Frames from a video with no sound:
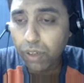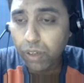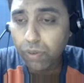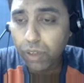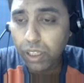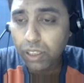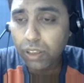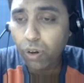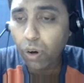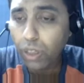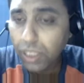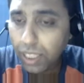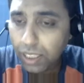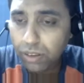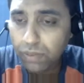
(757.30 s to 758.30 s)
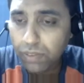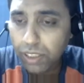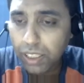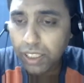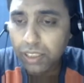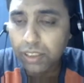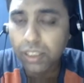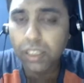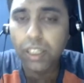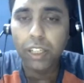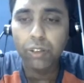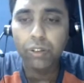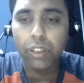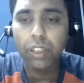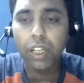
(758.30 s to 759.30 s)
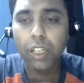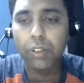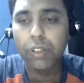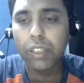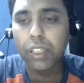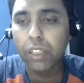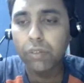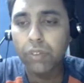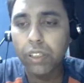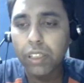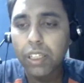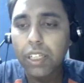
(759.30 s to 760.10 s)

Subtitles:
is the context of the text data that you are dealing with.